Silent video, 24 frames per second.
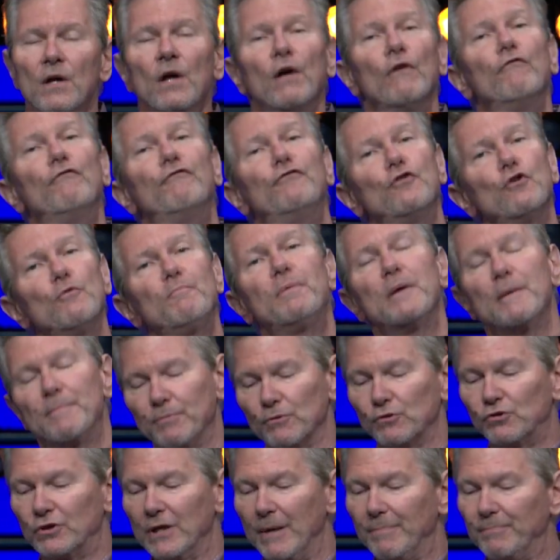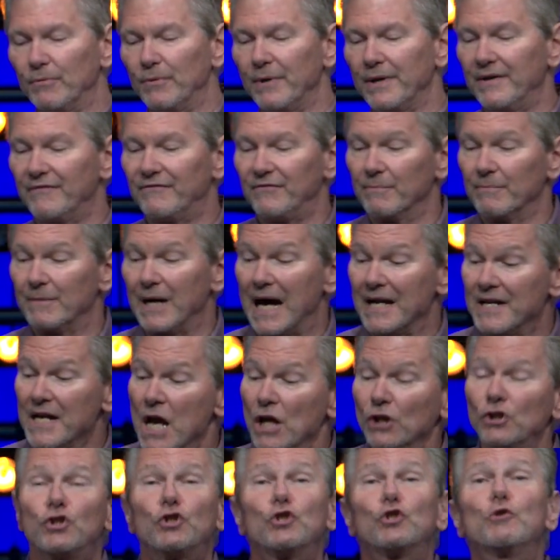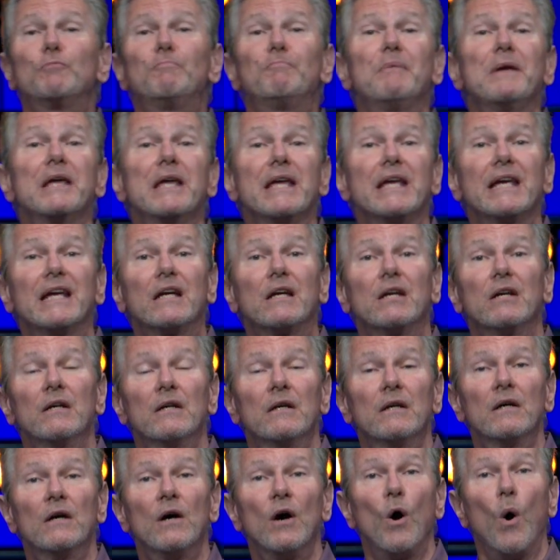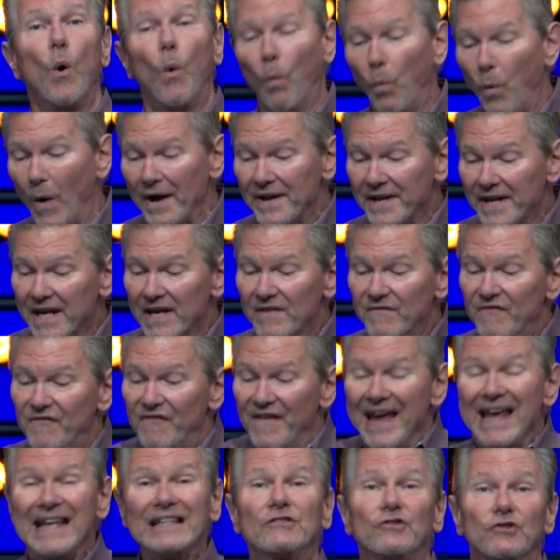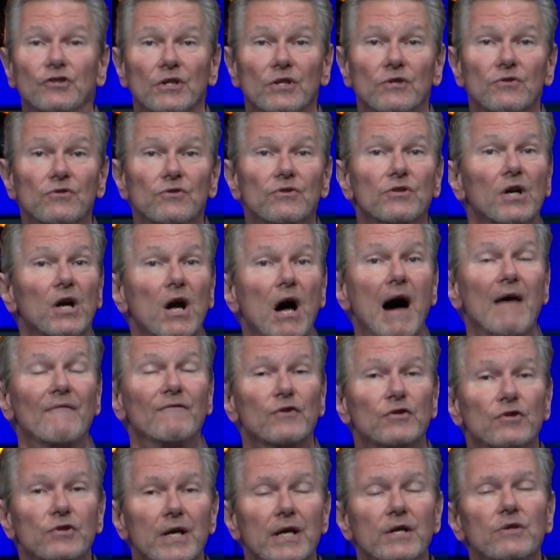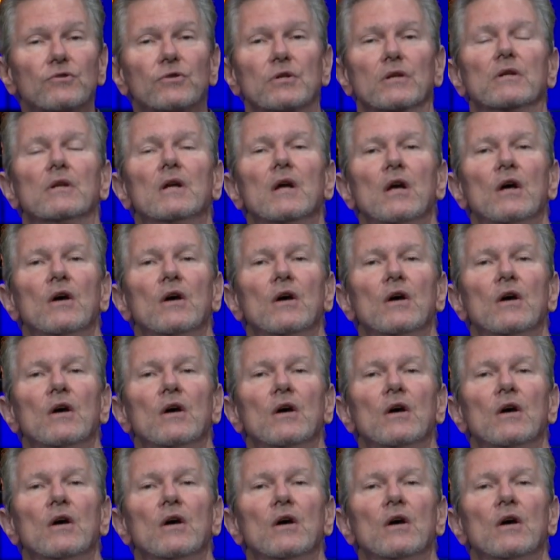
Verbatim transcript: View people separated from God. Speak what advances the conversation.